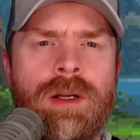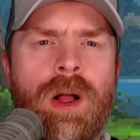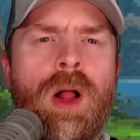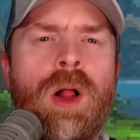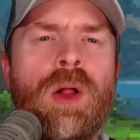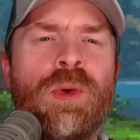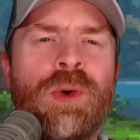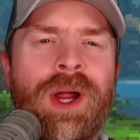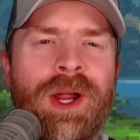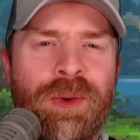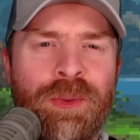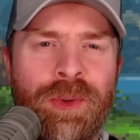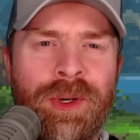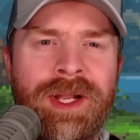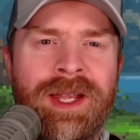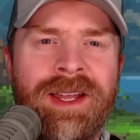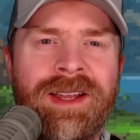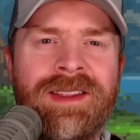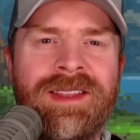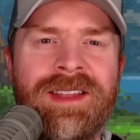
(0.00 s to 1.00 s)
Alright, we'll
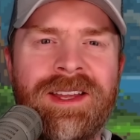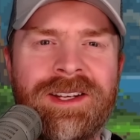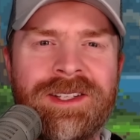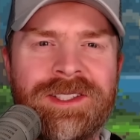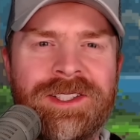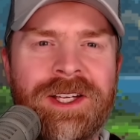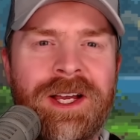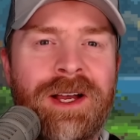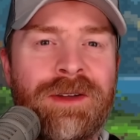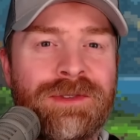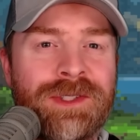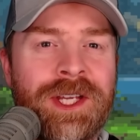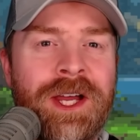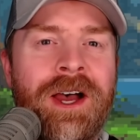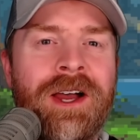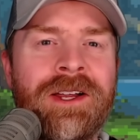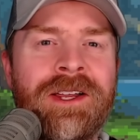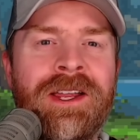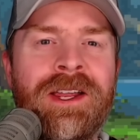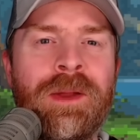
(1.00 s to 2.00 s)
kick things off
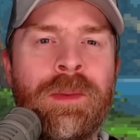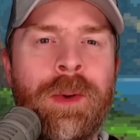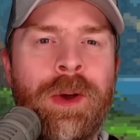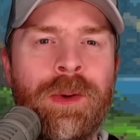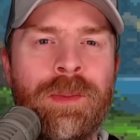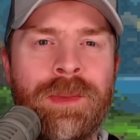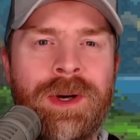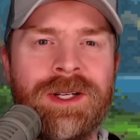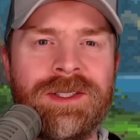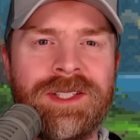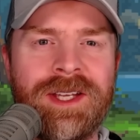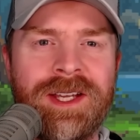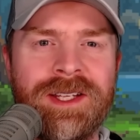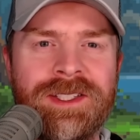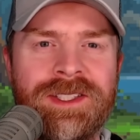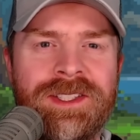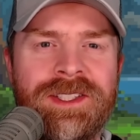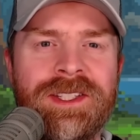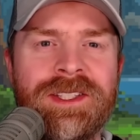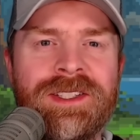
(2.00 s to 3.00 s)
talking about
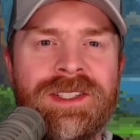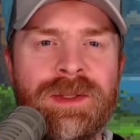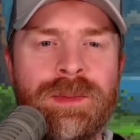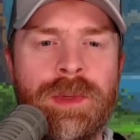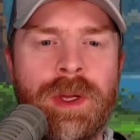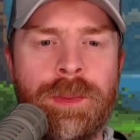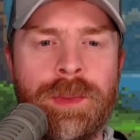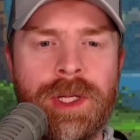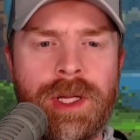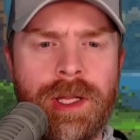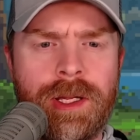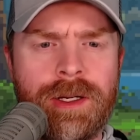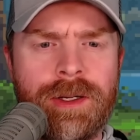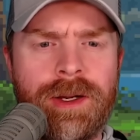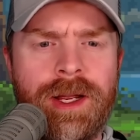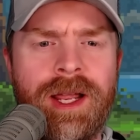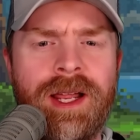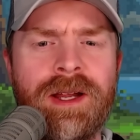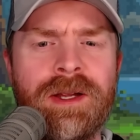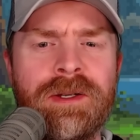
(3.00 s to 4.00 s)
multi-system
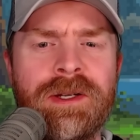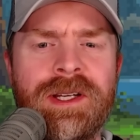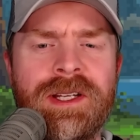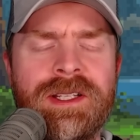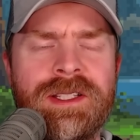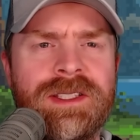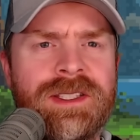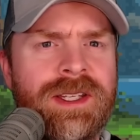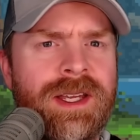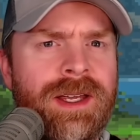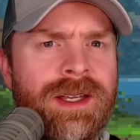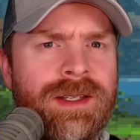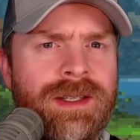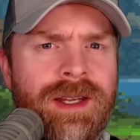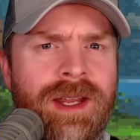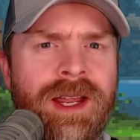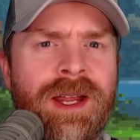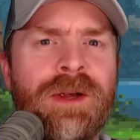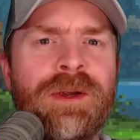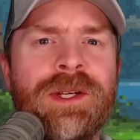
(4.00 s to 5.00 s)
emulator Ares, and
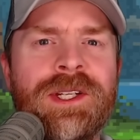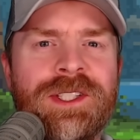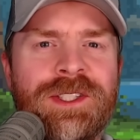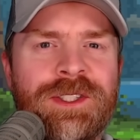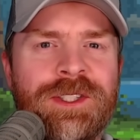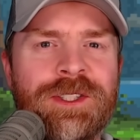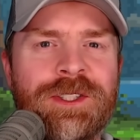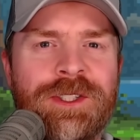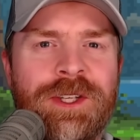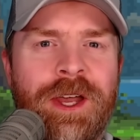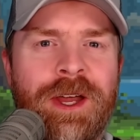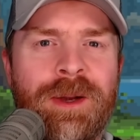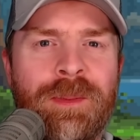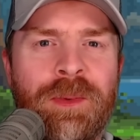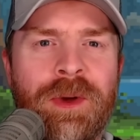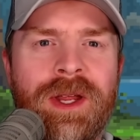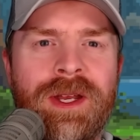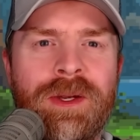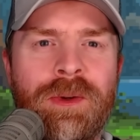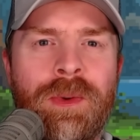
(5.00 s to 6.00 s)
Ares just got a brand new